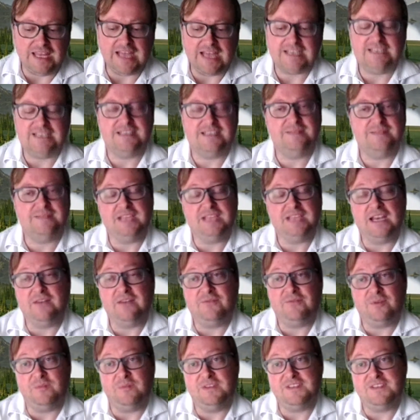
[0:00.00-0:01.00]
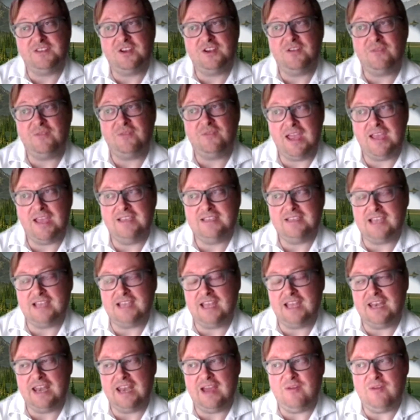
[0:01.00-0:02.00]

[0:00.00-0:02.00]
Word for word: I've collected some data from the surveys,